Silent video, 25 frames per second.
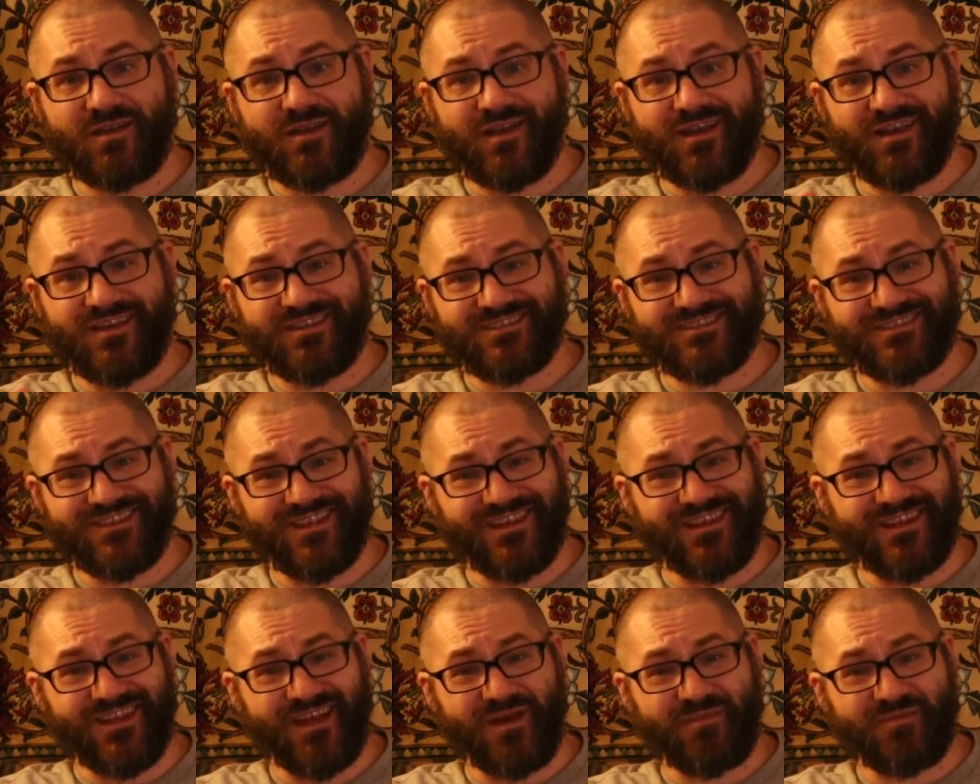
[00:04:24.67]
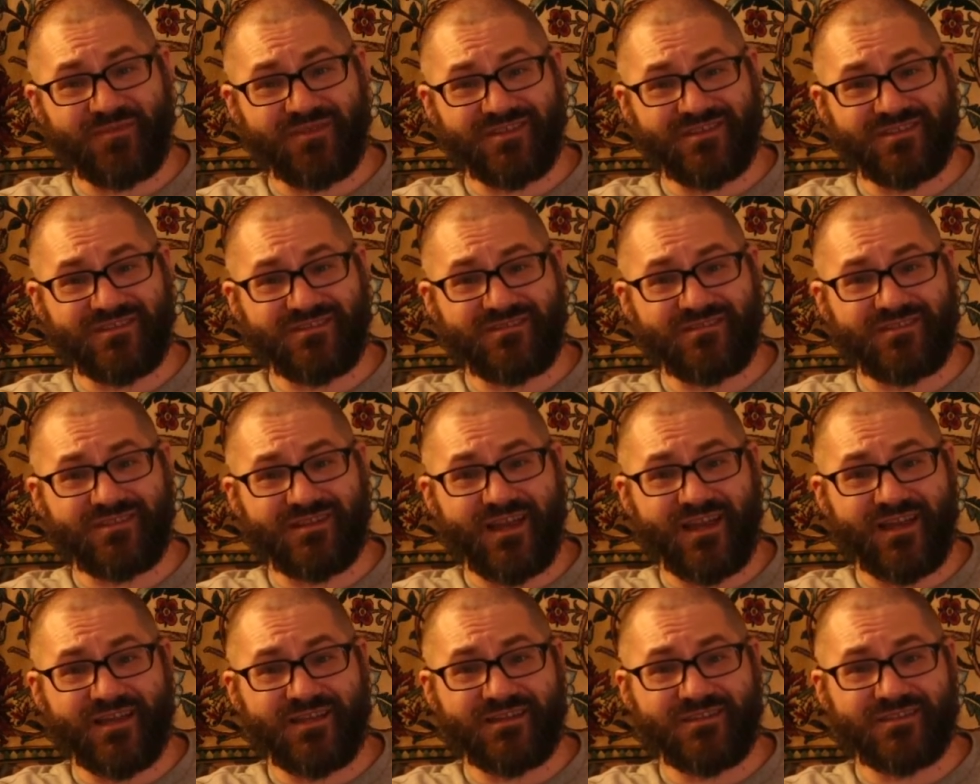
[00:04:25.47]
as that happened in the
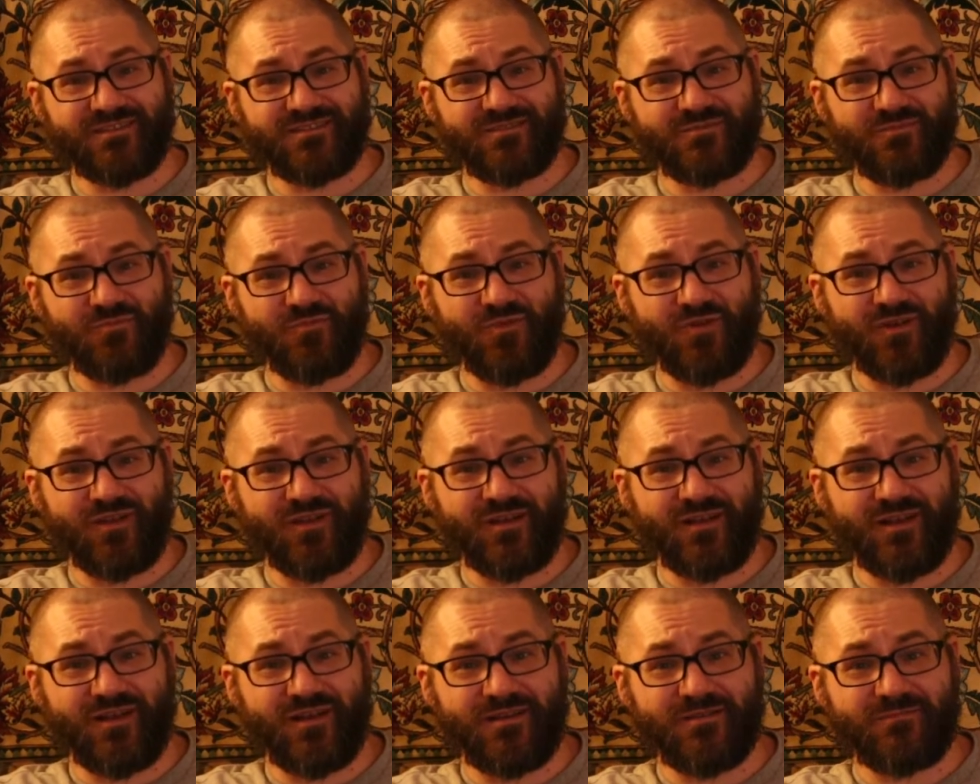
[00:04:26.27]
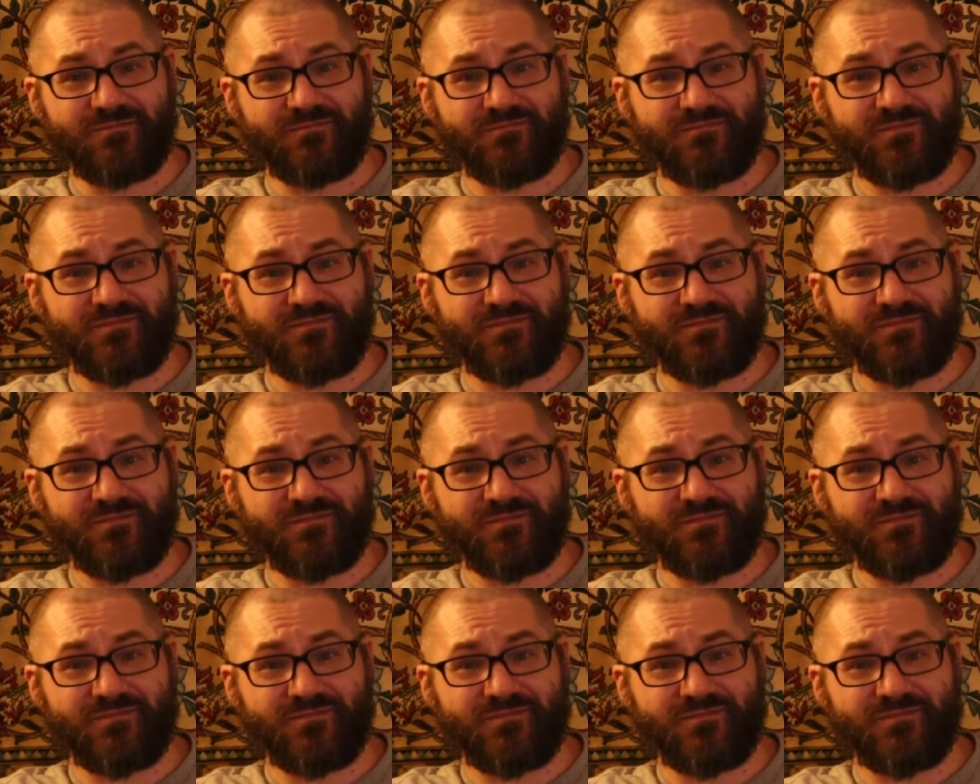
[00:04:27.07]
90s and whatnot.